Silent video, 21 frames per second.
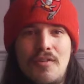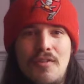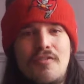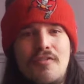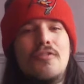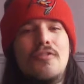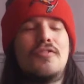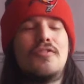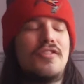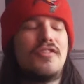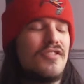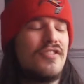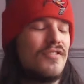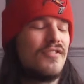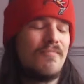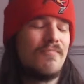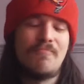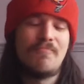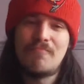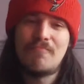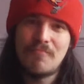course.
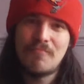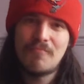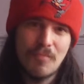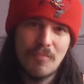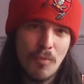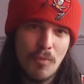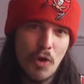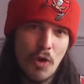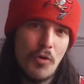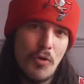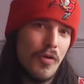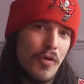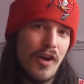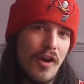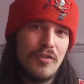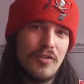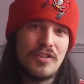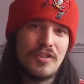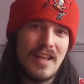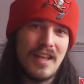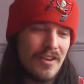Who
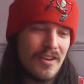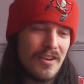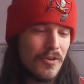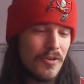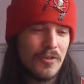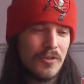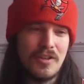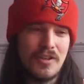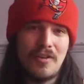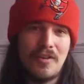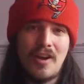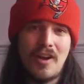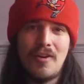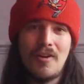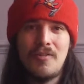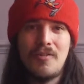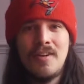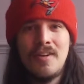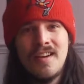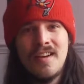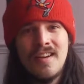knows, they could also go
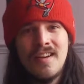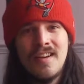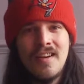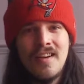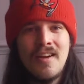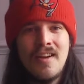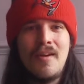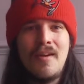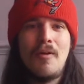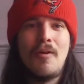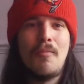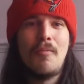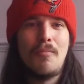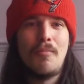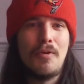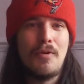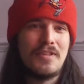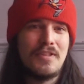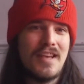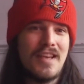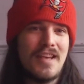
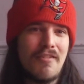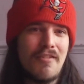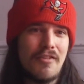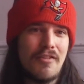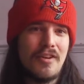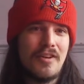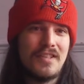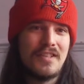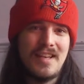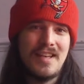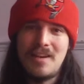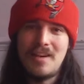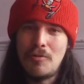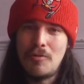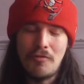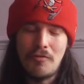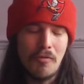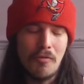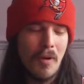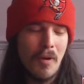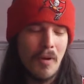put together a deal
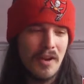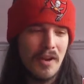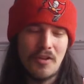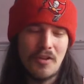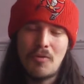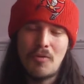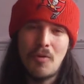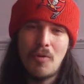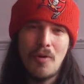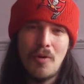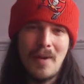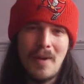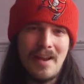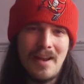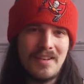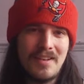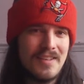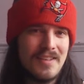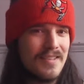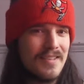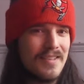for one of the
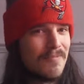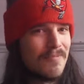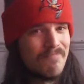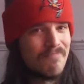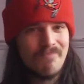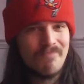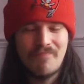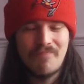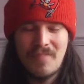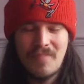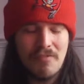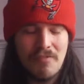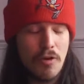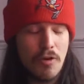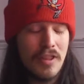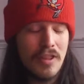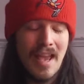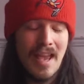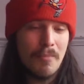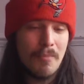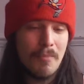quarterbacks. They've got
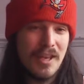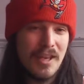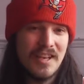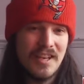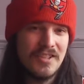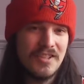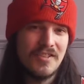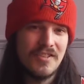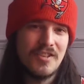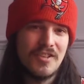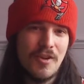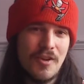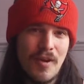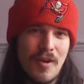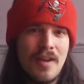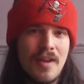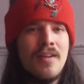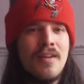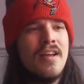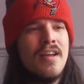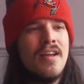the ammunition to do
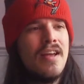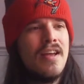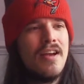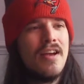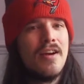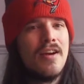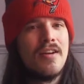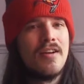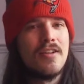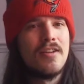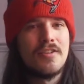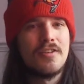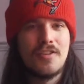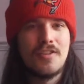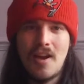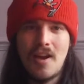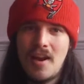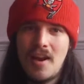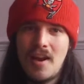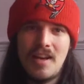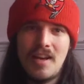it.
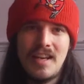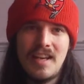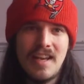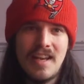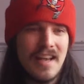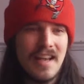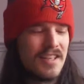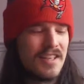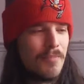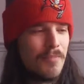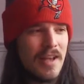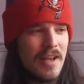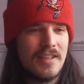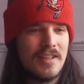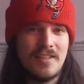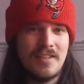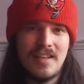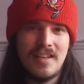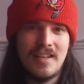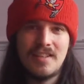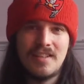Certainly expect to
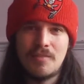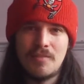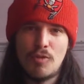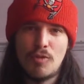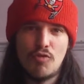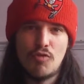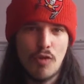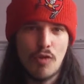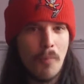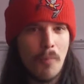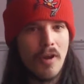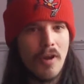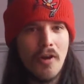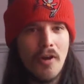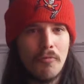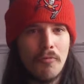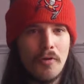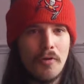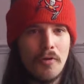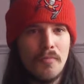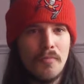see some Garoppolo
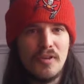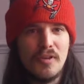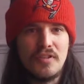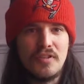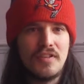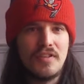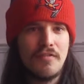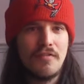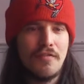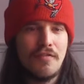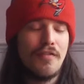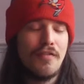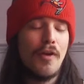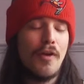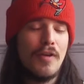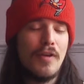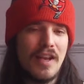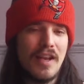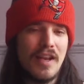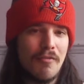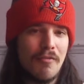rumours
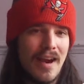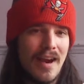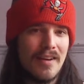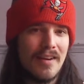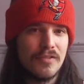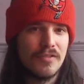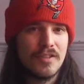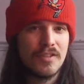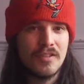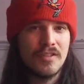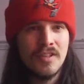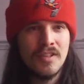floating around,